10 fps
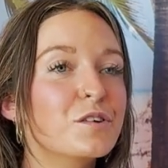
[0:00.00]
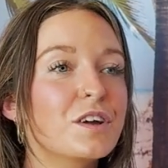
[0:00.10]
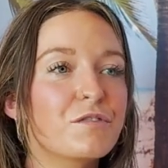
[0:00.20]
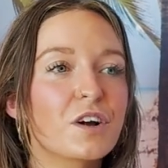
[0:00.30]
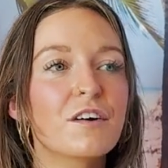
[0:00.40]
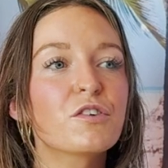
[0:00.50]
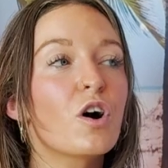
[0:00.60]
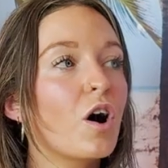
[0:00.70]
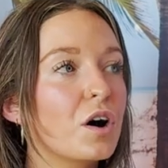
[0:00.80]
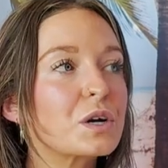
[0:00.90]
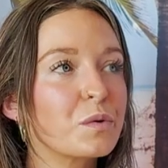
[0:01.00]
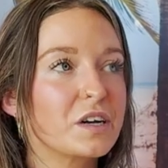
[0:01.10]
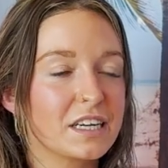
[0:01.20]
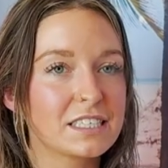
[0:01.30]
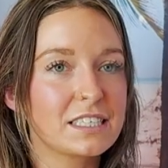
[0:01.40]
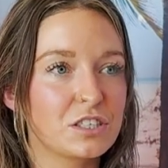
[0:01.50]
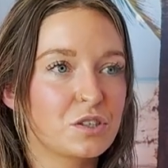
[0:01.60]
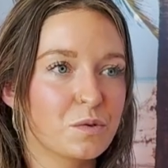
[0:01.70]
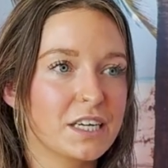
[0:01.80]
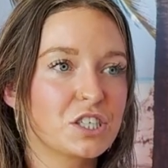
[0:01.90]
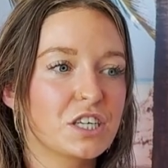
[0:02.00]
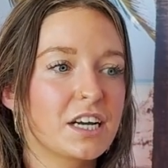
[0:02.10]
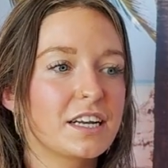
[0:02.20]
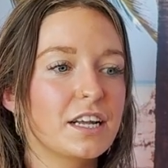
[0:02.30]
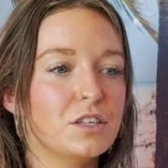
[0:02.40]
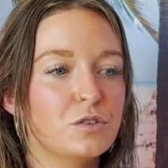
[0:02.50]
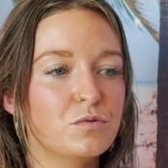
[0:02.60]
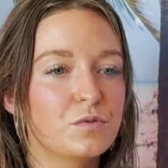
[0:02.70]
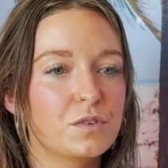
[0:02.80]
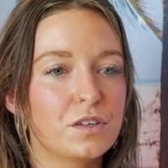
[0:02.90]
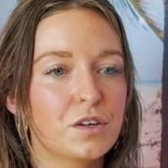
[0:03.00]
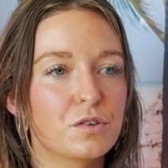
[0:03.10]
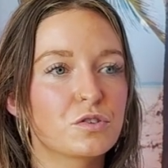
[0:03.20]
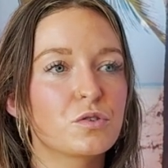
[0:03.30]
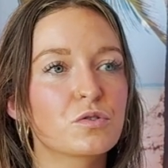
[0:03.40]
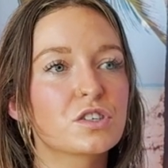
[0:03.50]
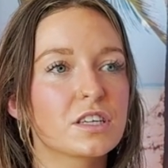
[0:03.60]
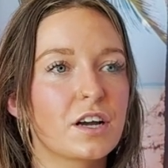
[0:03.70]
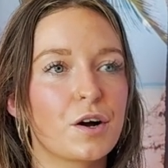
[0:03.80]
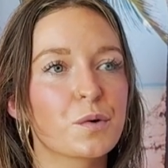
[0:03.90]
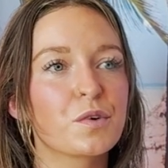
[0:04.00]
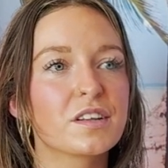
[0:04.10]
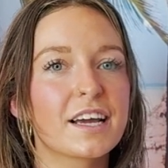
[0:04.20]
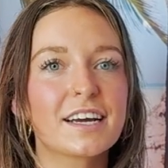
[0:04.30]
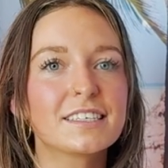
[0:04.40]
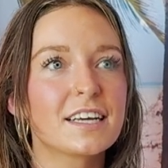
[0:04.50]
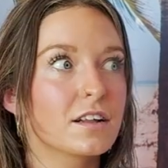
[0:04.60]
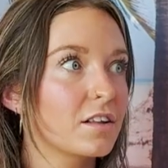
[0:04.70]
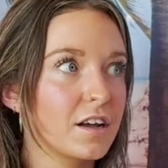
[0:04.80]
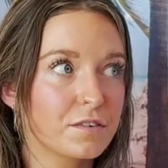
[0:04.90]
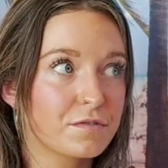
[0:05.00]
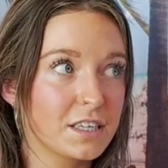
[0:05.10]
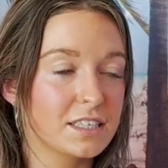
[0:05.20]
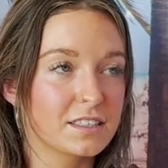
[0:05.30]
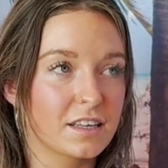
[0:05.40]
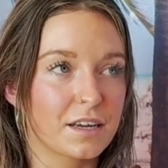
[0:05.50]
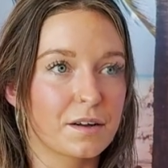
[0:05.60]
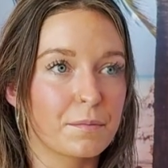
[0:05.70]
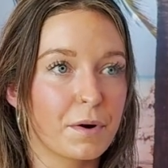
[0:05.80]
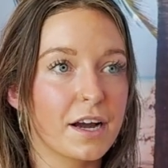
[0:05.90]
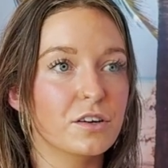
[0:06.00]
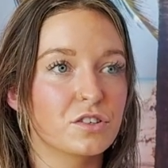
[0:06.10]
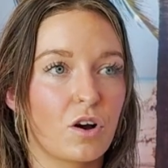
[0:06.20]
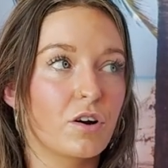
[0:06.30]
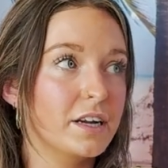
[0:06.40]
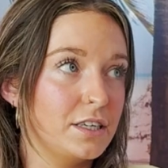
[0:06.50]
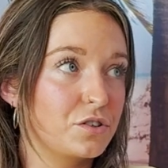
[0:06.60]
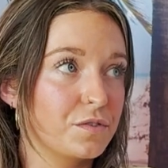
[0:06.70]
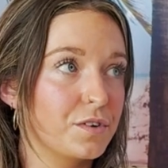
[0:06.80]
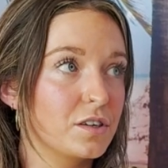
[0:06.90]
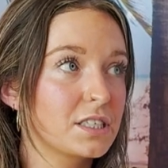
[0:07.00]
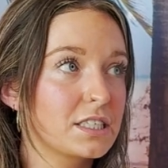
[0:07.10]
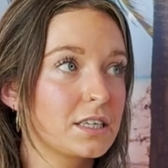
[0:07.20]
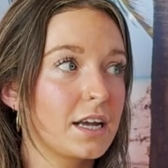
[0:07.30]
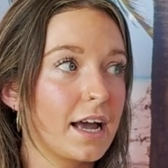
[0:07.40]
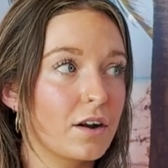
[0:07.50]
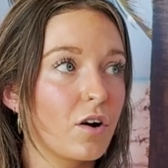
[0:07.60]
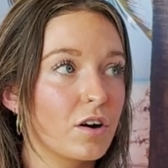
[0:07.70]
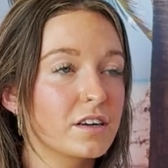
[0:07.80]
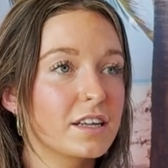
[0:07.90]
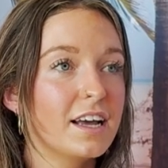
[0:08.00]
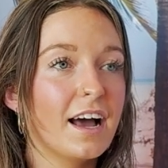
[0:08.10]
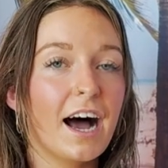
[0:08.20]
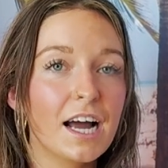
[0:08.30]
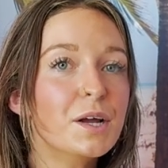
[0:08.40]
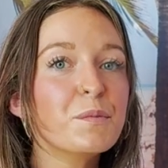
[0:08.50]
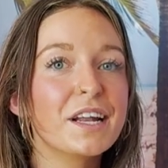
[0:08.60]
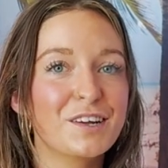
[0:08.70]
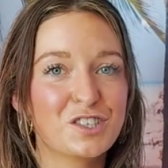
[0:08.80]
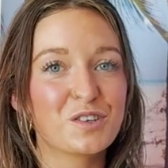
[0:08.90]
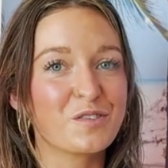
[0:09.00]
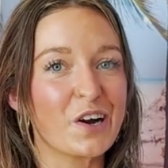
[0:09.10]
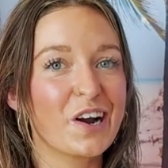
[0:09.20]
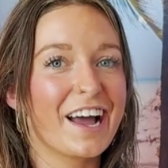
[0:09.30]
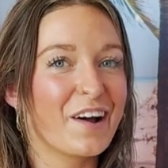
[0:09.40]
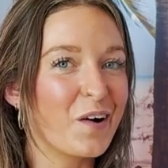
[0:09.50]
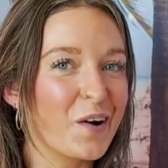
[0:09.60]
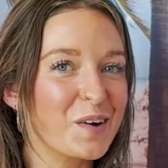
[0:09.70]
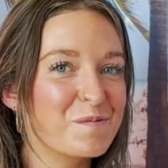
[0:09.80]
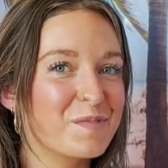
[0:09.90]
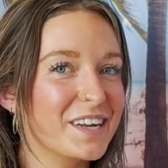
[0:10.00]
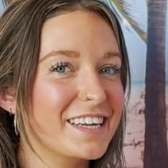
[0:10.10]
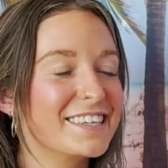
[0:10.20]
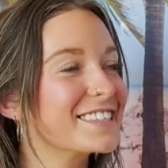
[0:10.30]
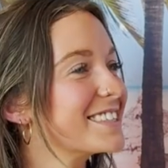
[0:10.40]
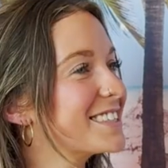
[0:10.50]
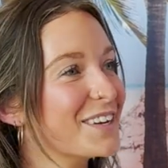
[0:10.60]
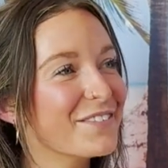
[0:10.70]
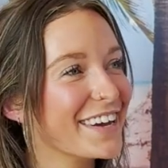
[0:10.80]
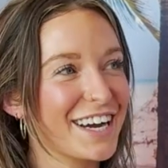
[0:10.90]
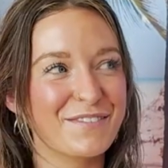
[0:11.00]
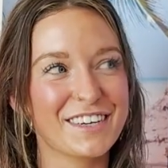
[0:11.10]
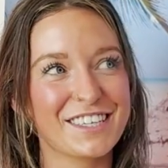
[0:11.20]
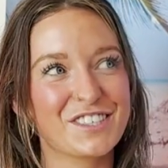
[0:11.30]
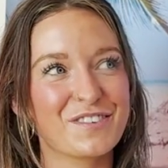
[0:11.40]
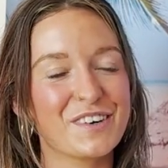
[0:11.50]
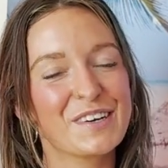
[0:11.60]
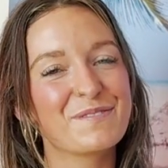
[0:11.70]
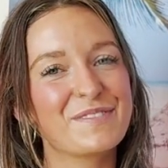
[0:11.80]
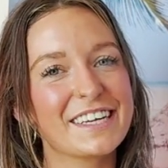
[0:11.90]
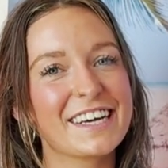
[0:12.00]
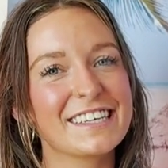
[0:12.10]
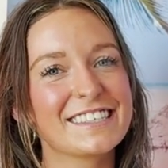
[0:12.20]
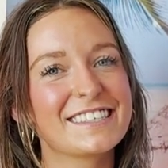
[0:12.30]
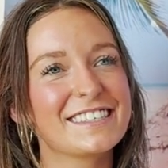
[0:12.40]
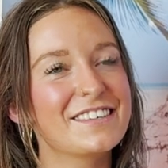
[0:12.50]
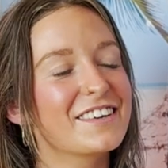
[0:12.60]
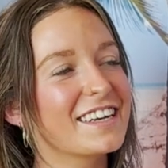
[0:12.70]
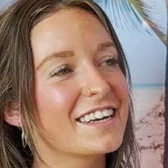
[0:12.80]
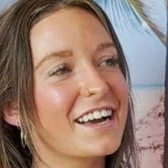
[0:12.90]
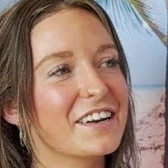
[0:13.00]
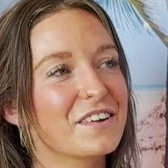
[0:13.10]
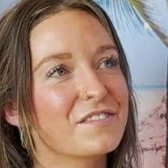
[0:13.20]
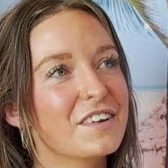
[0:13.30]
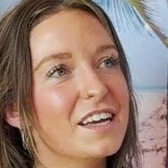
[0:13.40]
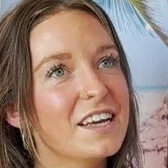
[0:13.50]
If you're ever awkward in a situation and you socially awkward, like I said, a lot of these like buyers are introverts at heart. I am an introvert at heart, but it doesn't seem like I'm an introvert, because you can kind of,